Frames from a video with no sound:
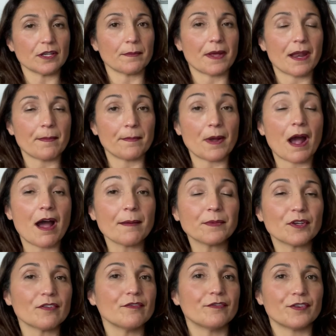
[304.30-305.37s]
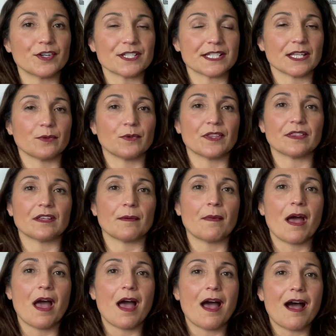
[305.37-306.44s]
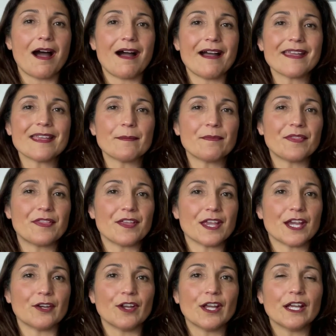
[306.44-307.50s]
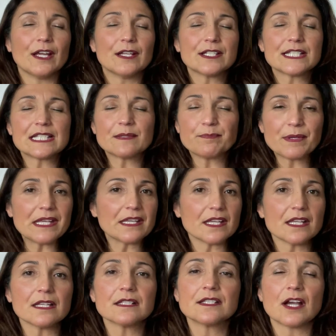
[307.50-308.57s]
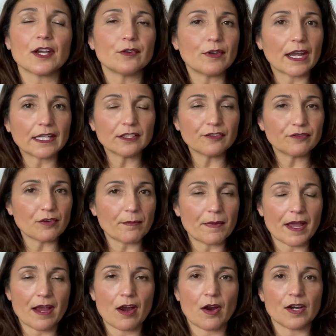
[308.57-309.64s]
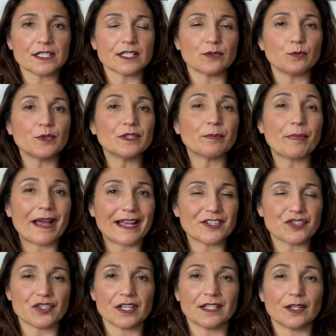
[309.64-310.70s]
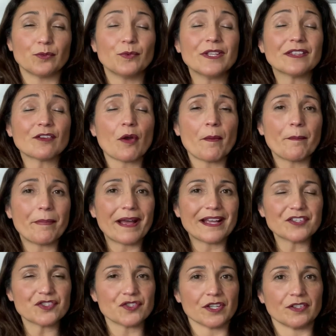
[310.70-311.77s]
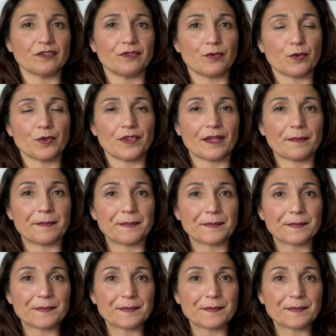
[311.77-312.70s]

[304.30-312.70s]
them and I'm, I'm conversing with them, I am there speaking directly from my heart and with passion and with compassion for them.